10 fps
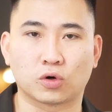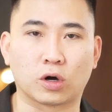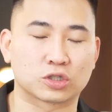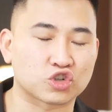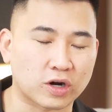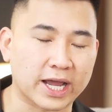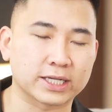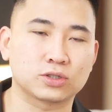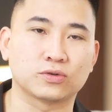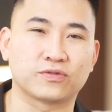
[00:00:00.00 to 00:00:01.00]
or
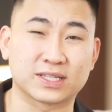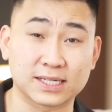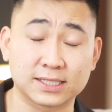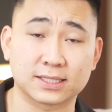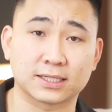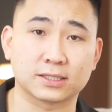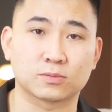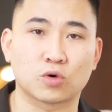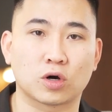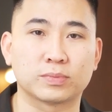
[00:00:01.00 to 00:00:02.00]
trying to facilitate
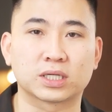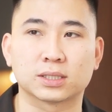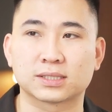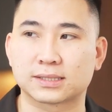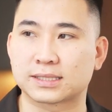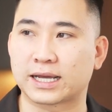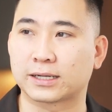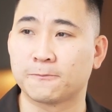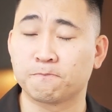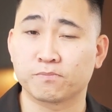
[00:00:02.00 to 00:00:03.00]
it more, because it's
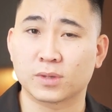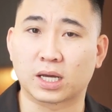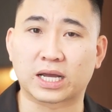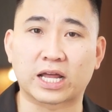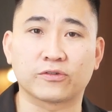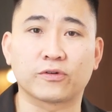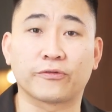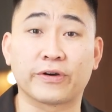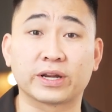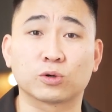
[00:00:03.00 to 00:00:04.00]
like a kind of
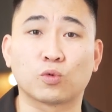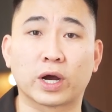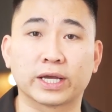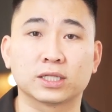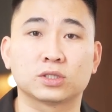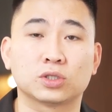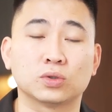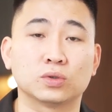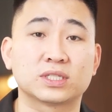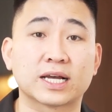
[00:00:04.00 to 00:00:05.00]
authentic way
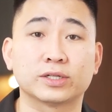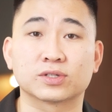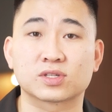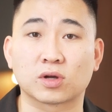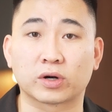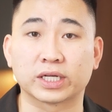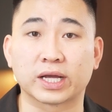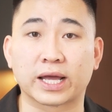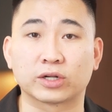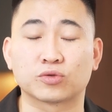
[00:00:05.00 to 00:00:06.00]
to tell your
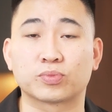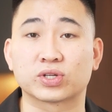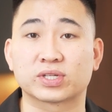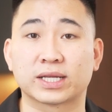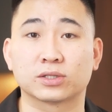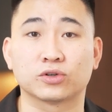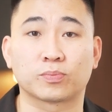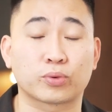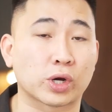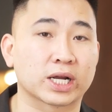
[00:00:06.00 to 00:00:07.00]
story and to present
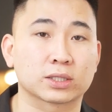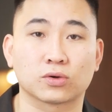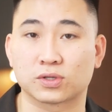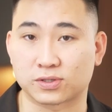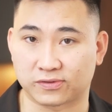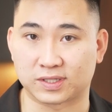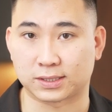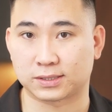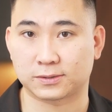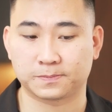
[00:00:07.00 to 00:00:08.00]
your product or
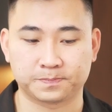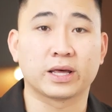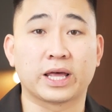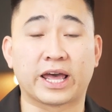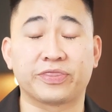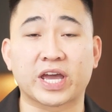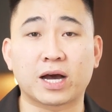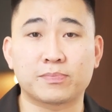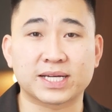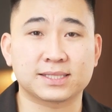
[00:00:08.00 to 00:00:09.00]
services. And there
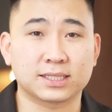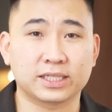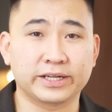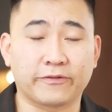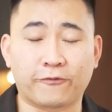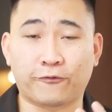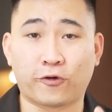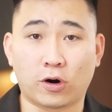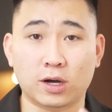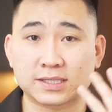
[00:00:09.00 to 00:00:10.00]
are basically
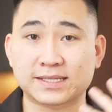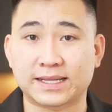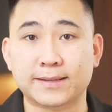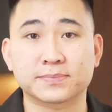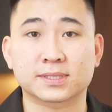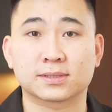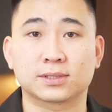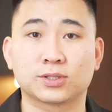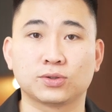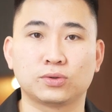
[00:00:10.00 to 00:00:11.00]
4
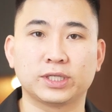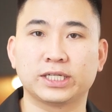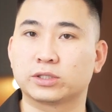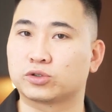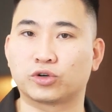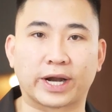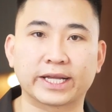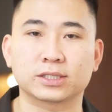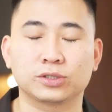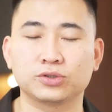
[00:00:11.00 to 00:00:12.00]
steps to really
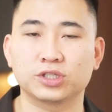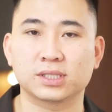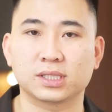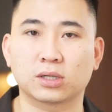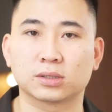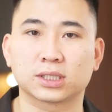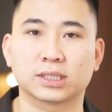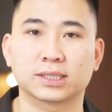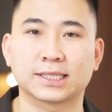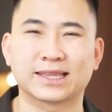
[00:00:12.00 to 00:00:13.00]
create UGC
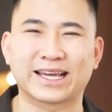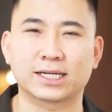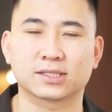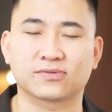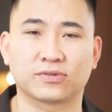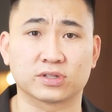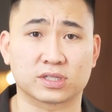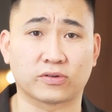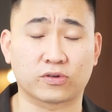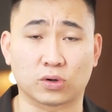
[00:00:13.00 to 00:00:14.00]
content, and that is
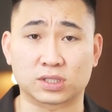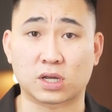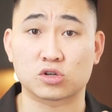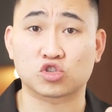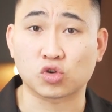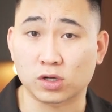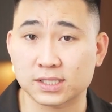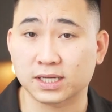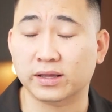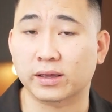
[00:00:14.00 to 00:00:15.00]
first, of course,
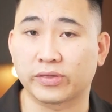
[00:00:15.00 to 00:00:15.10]
sourcing